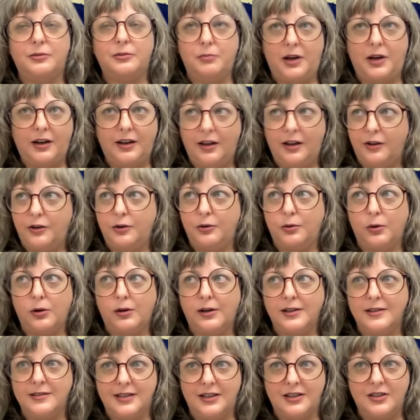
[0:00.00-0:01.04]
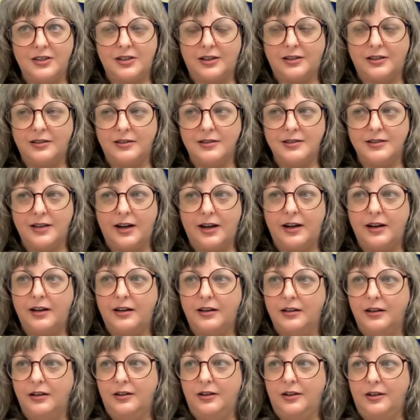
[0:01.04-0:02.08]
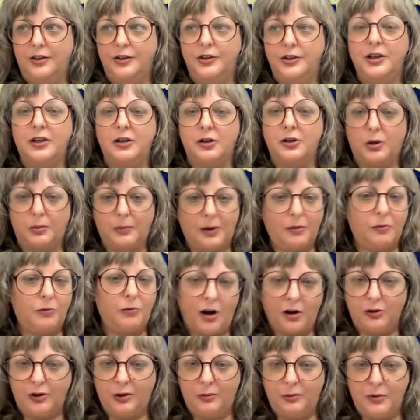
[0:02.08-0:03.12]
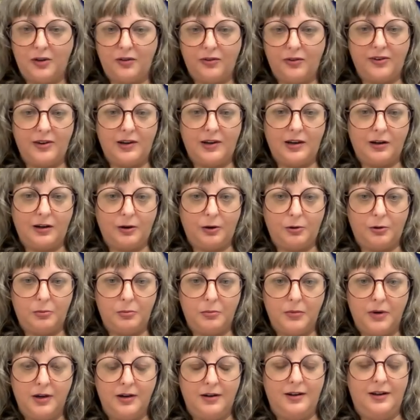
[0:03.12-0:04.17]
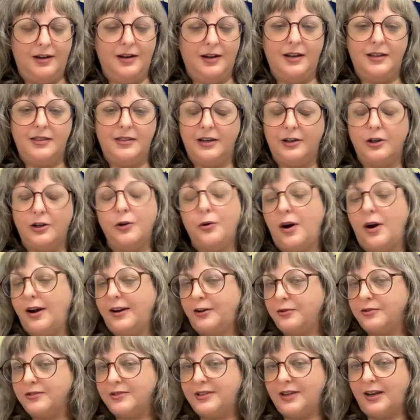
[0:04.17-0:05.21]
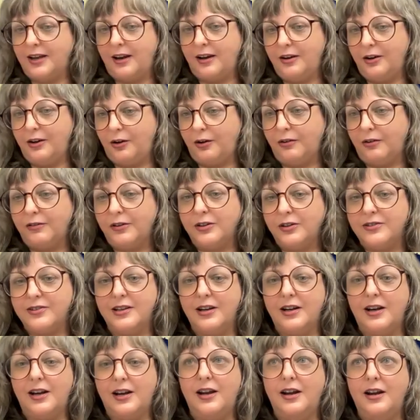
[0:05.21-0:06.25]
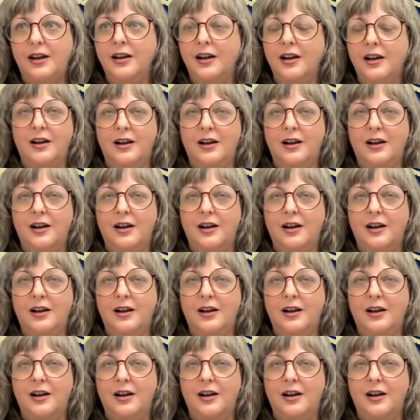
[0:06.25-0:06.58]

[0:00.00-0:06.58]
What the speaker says: many other organizations like the Norman Rockwell Museum, and I think Ohio State University,